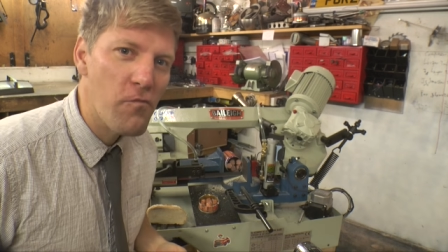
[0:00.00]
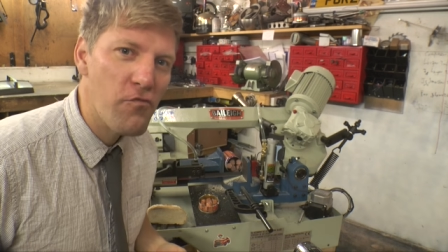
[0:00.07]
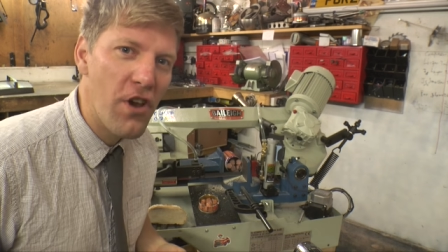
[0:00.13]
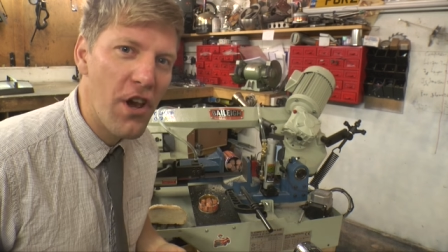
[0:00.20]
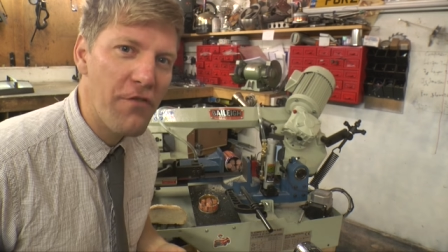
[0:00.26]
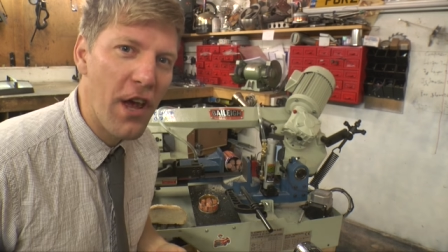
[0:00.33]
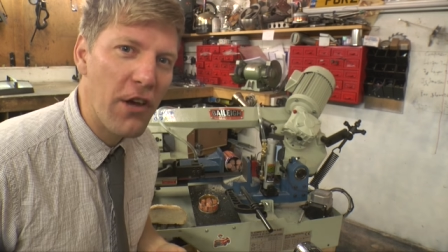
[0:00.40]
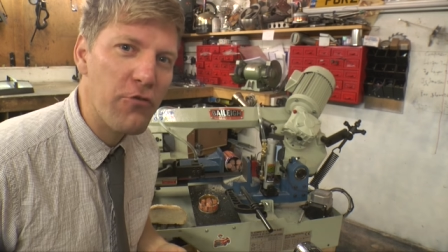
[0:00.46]
See
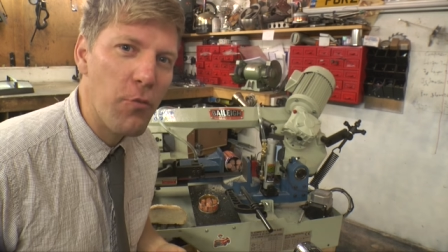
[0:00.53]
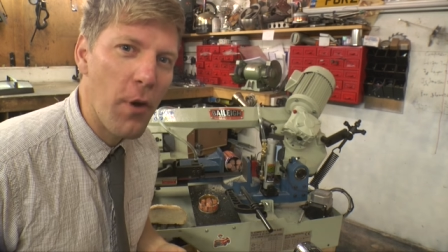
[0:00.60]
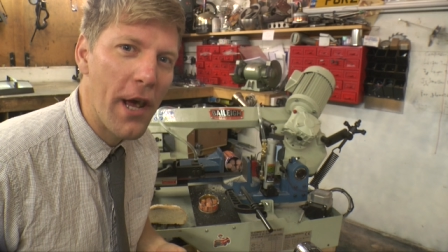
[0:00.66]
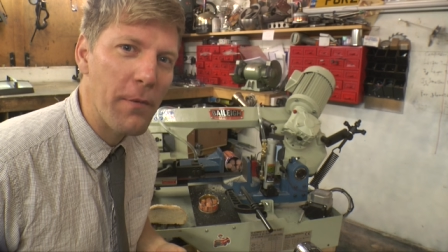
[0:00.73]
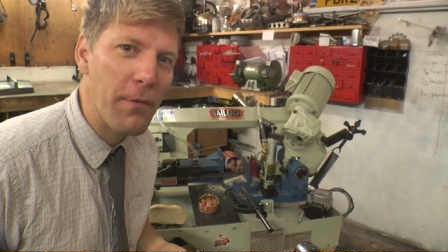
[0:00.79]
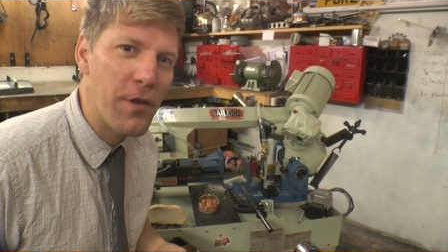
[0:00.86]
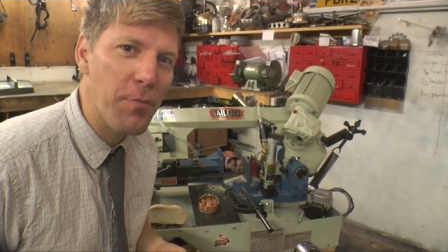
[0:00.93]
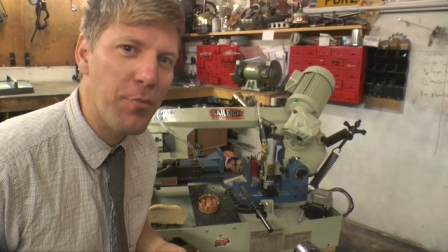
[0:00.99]
you next
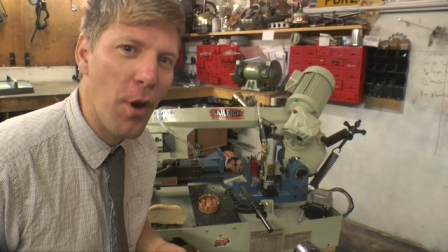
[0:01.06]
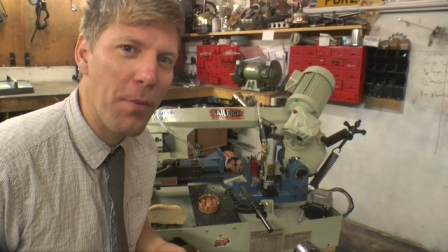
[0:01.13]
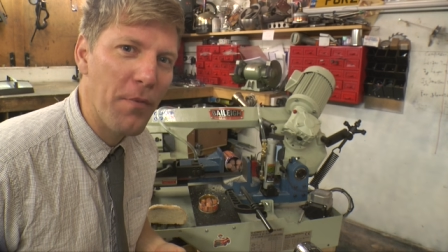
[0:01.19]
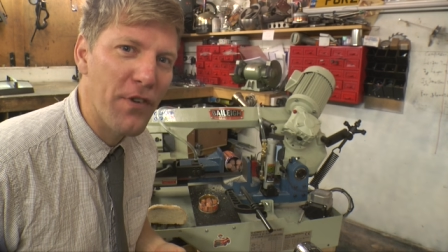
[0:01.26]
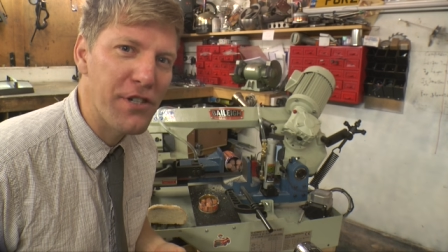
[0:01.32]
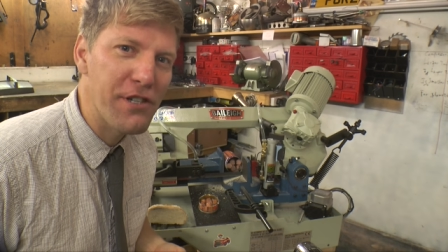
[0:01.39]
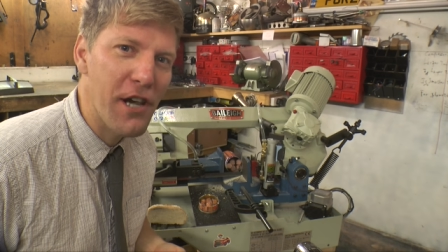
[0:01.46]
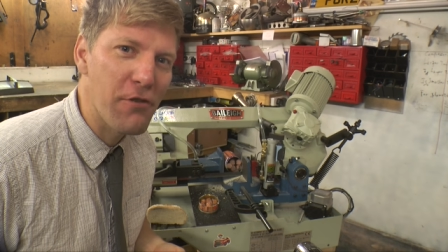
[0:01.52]
week when the proper
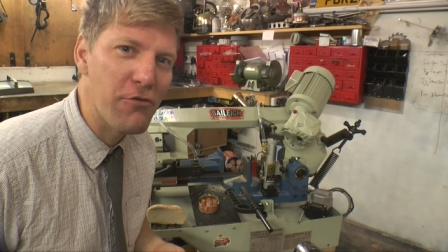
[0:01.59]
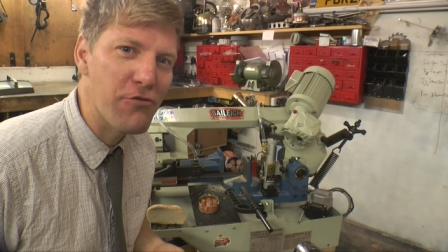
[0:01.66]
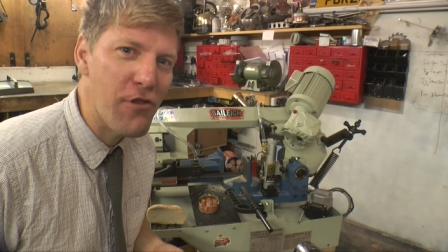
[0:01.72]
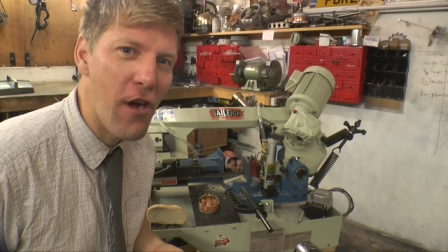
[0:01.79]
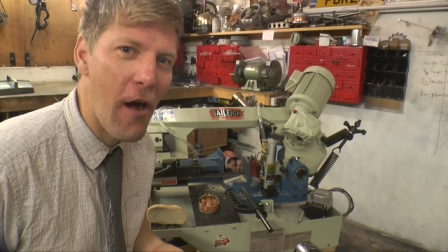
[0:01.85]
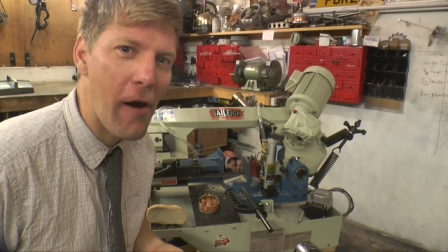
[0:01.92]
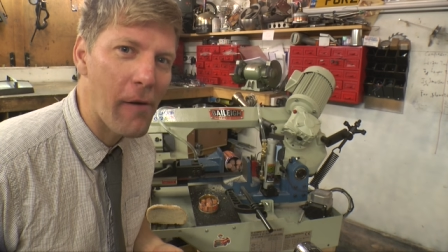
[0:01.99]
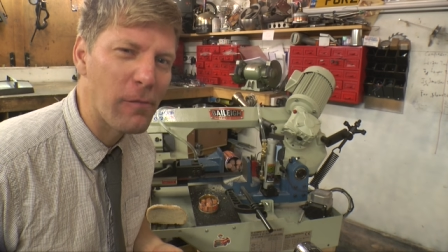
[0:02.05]
videos
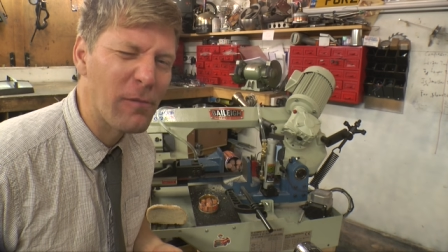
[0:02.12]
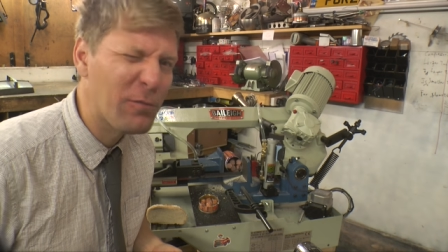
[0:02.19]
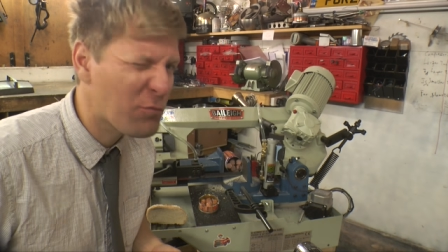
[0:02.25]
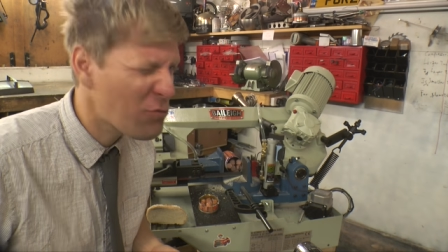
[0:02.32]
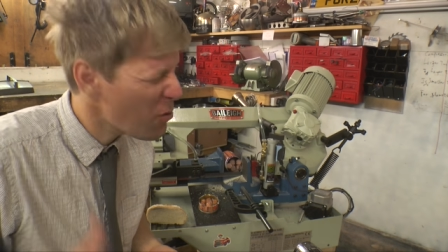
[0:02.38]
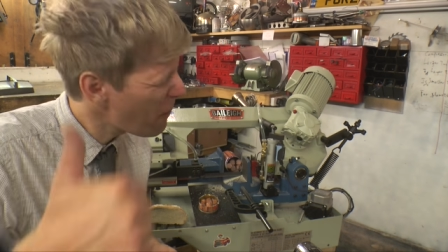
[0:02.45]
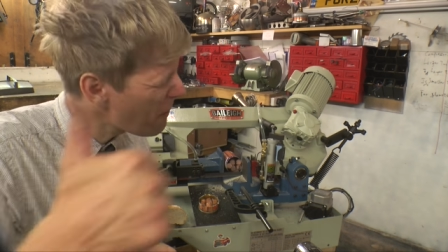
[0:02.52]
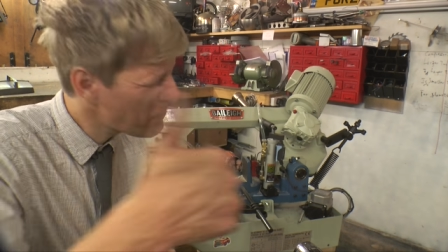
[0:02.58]
start.
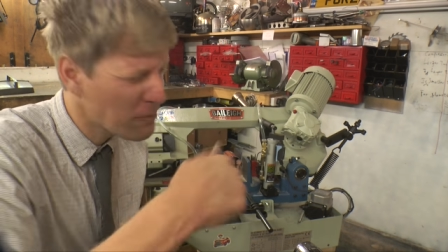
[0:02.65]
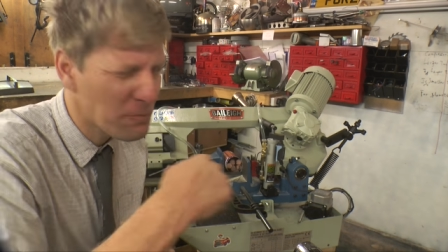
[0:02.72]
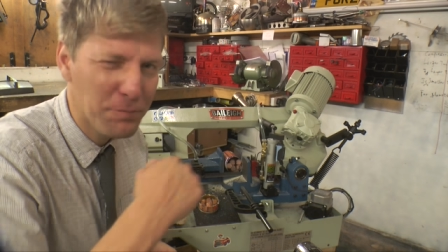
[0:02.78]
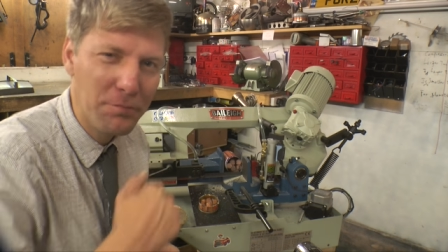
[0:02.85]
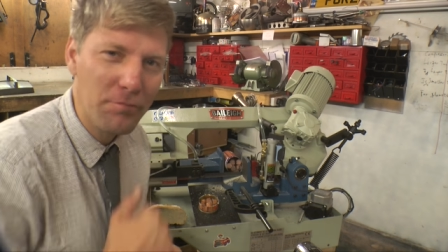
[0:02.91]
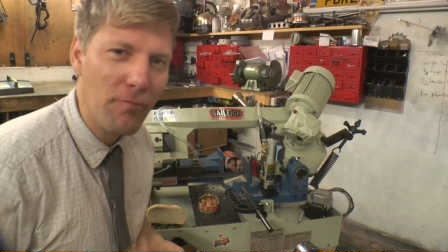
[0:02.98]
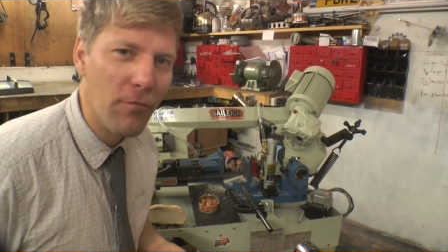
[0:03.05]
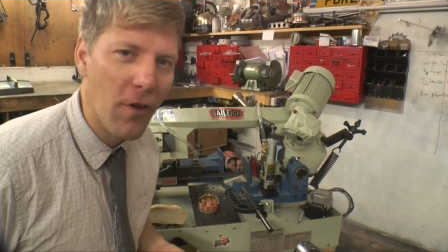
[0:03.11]

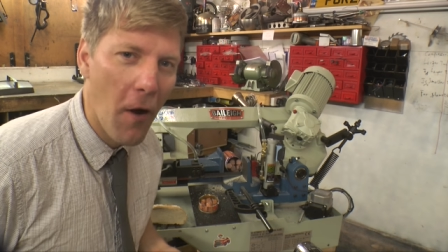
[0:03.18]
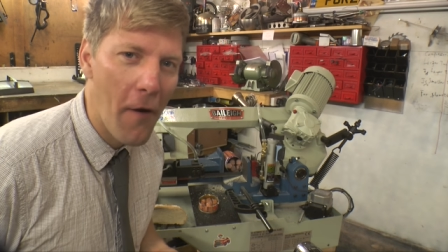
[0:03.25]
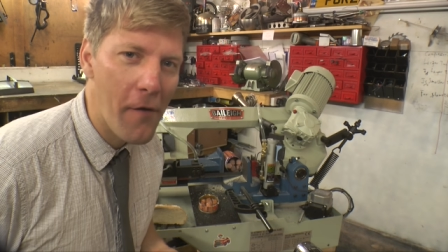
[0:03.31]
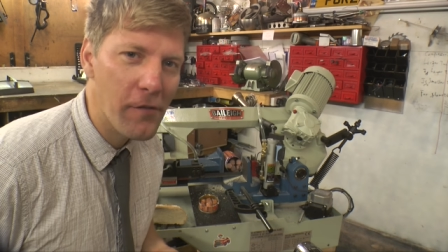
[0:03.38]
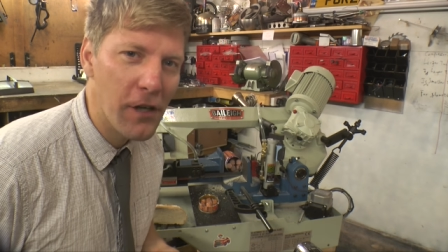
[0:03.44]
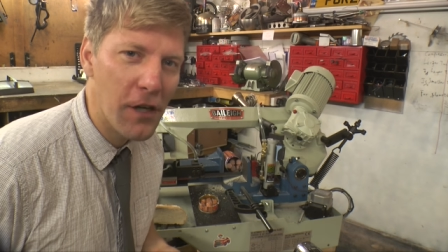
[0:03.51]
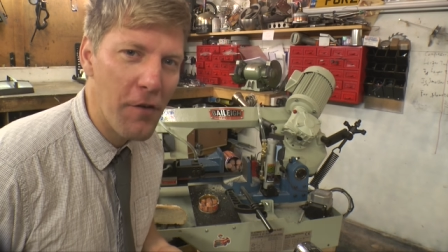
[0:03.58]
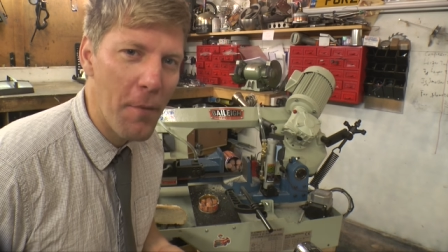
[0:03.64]

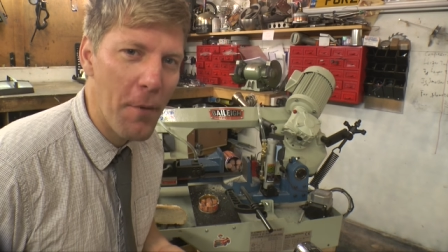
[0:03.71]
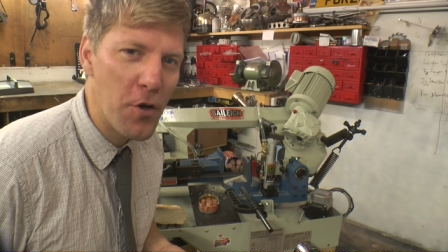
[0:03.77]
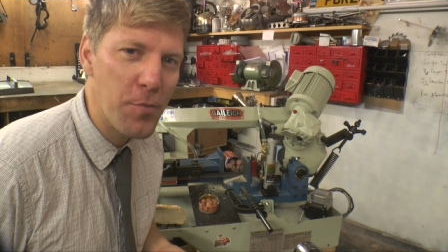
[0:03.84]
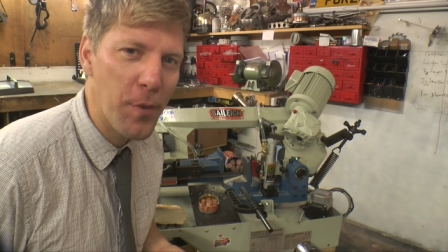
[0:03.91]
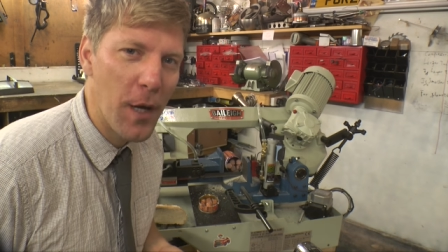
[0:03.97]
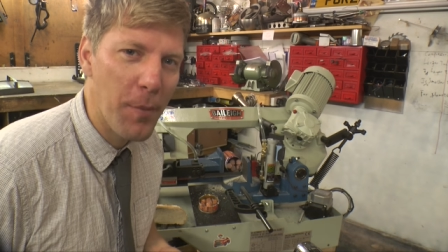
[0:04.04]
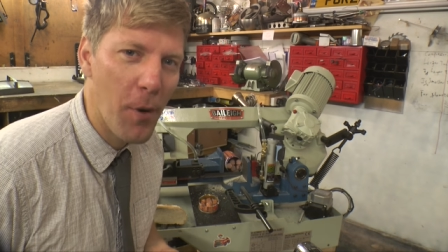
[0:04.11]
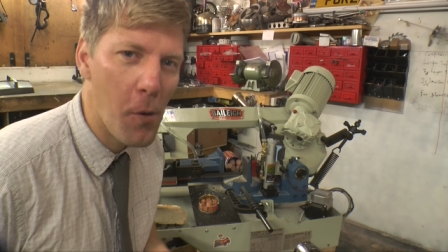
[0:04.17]
Thank you very much,
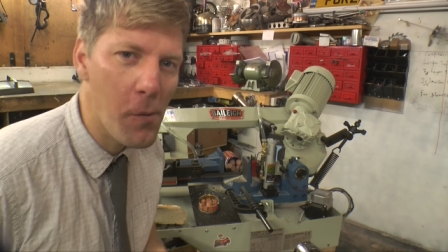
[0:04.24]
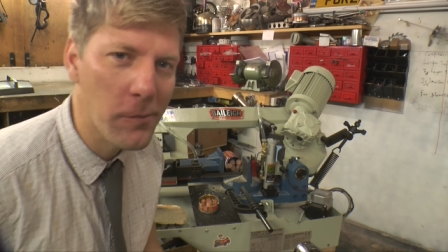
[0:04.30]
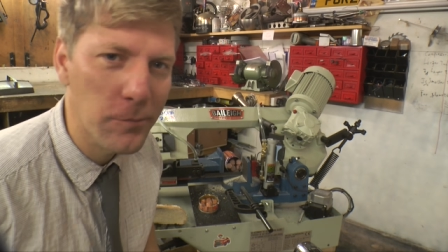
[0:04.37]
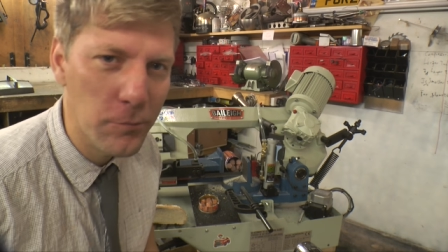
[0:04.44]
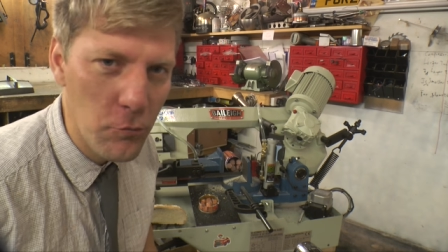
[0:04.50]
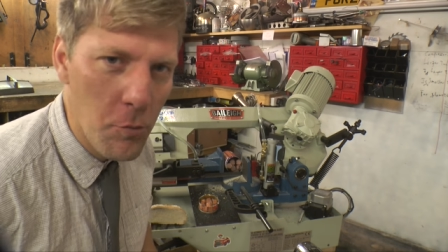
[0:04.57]
people.